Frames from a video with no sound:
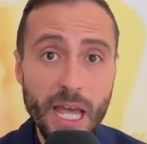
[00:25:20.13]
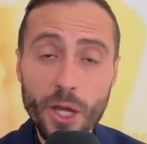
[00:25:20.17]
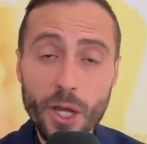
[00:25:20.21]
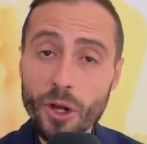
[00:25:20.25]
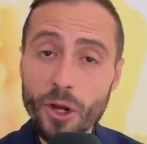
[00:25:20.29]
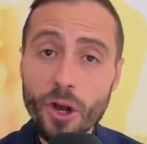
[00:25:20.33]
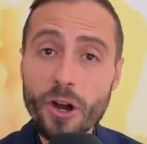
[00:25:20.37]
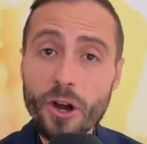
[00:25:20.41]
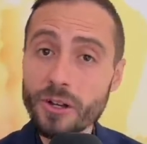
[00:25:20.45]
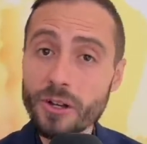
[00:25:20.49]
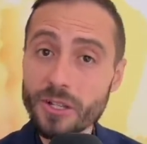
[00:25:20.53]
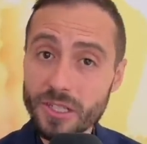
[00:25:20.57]

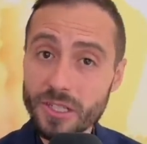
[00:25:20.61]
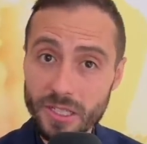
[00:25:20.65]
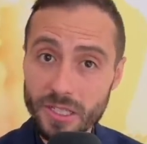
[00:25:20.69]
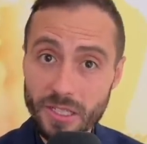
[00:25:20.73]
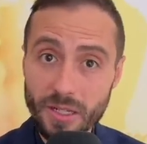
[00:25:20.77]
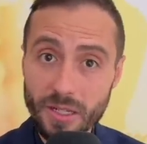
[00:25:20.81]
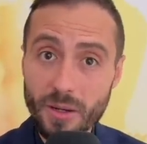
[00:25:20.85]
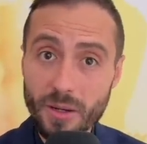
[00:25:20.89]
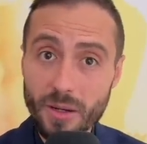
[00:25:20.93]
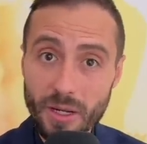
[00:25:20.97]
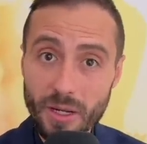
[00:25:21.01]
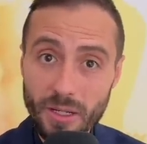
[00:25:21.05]
God is
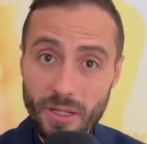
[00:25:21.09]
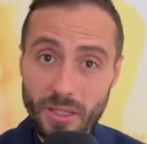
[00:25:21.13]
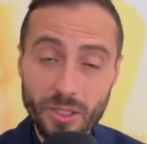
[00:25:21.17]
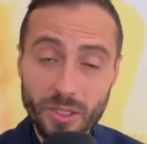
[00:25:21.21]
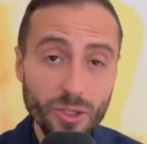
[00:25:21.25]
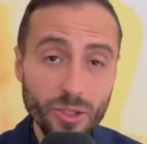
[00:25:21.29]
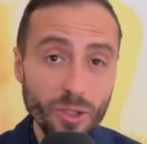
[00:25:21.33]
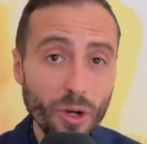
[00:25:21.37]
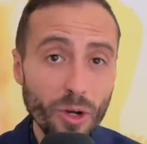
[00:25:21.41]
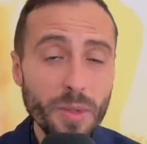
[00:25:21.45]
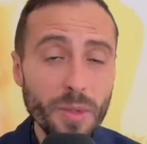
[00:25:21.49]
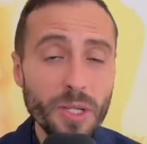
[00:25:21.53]

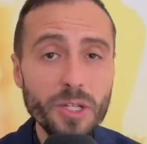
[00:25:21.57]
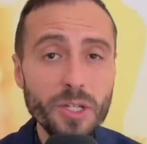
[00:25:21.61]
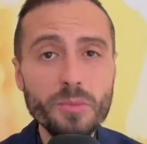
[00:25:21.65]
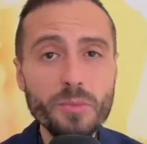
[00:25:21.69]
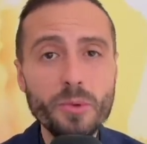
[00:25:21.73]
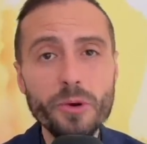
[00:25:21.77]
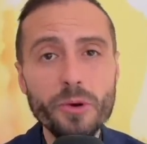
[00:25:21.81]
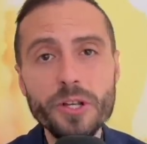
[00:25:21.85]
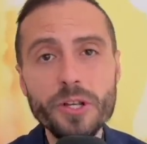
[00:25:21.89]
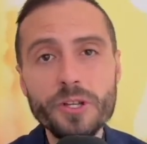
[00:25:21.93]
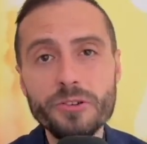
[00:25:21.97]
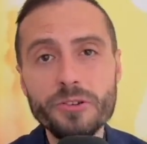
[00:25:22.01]
so much
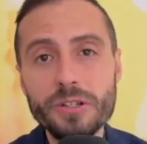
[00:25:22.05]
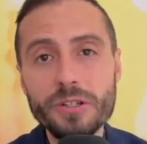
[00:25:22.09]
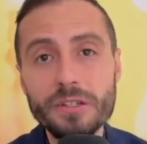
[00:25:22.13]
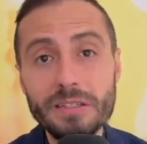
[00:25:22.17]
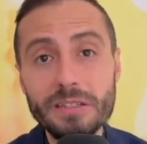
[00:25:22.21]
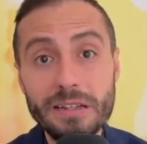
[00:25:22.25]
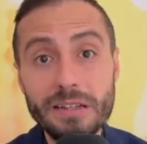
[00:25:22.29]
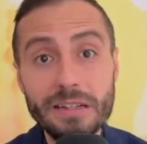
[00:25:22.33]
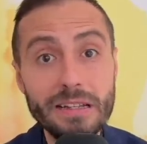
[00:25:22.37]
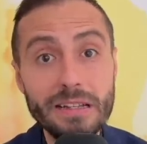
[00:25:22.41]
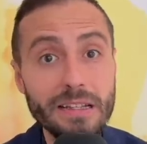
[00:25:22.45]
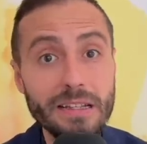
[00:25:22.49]
more
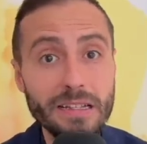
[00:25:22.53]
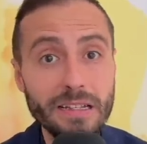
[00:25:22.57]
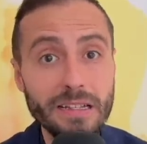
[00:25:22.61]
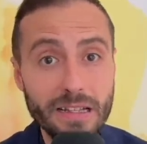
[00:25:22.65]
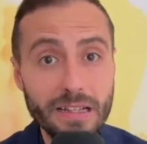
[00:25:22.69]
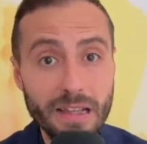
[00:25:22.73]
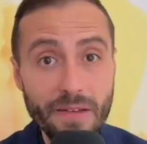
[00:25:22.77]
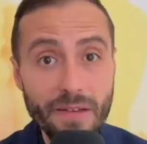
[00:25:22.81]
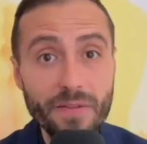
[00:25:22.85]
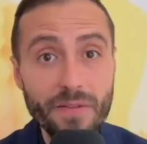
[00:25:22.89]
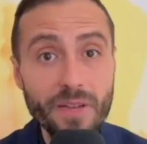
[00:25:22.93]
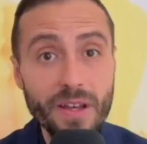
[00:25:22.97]
interested in the
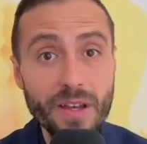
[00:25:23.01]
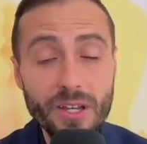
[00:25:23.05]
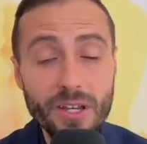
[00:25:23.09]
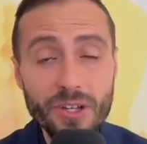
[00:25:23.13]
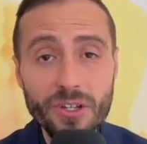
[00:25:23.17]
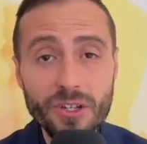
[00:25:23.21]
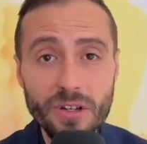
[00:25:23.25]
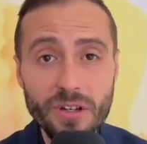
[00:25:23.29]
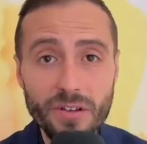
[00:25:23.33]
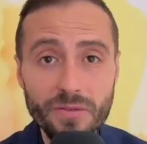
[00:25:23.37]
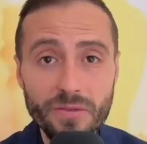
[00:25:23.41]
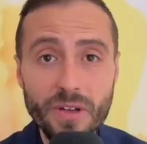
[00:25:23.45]

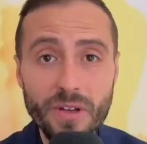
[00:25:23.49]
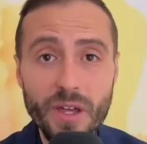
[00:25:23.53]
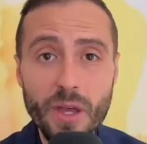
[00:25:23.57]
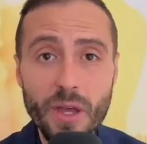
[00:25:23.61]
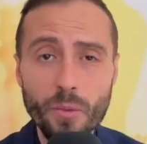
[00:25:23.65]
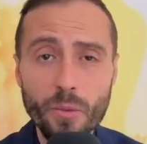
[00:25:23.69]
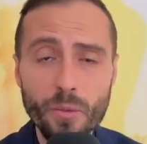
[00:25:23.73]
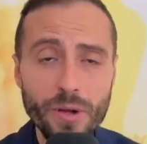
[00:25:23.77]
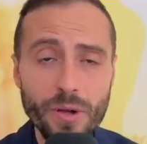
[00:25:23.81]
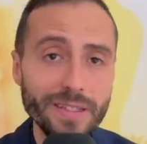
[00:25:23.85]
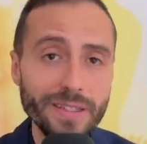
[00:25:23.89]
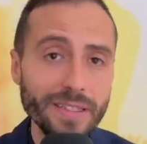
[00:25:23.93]
definition of
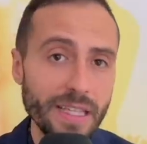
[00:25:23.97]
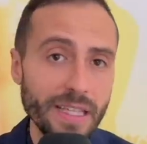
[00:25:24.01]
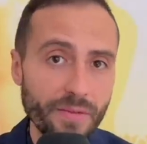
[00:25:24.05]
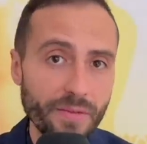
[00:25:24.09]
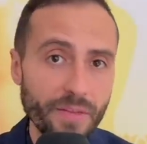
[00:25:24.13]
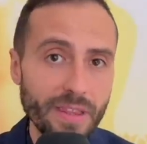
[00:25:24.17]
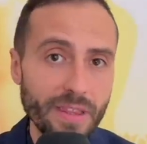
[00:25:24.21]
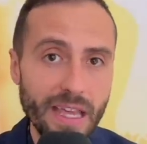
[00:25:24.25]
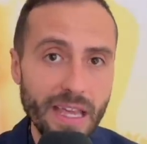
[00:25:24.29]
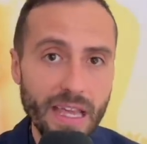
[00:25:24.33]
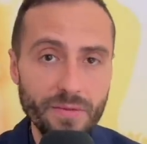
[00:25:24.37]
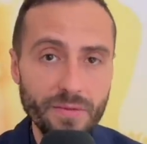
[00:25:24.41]
what
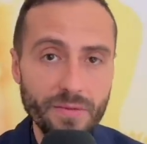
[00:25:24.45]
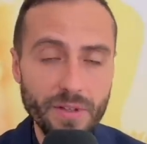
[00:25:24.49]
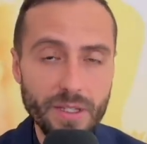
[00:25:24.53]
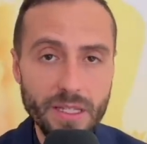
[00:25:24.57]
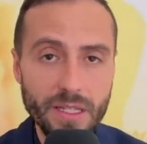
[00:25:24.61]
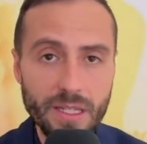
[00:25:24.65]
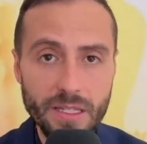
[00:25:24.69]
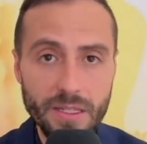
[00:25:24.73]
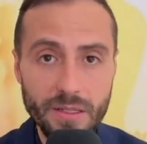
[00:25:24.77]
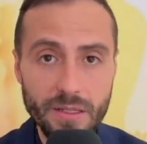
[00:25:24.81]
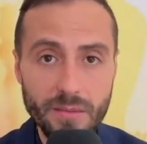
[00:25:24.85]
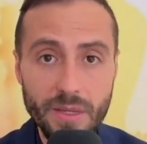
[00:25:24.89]
Seventh-day
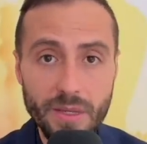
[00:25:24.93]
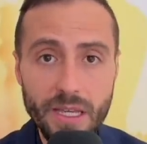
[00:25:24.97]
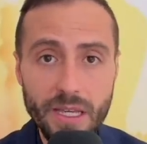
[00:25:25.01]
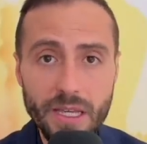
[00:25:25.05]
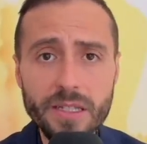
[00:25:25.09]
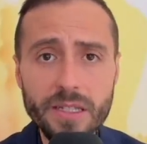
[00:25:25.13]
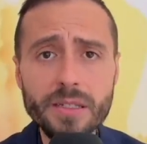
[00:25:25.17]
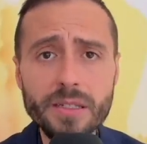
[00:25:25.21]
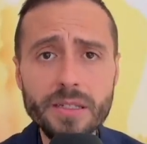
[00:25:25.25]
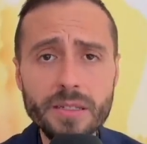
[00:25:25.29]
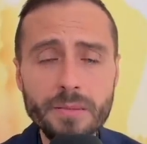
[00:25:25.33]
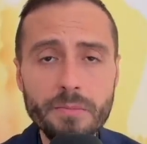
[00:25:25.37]
Adventism
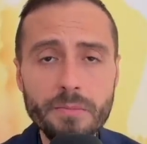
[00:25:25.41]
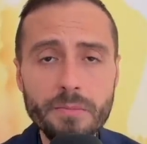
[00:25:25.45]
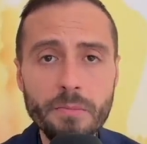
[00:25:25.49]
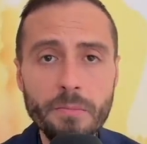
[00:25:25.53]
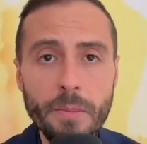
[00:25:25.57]
is.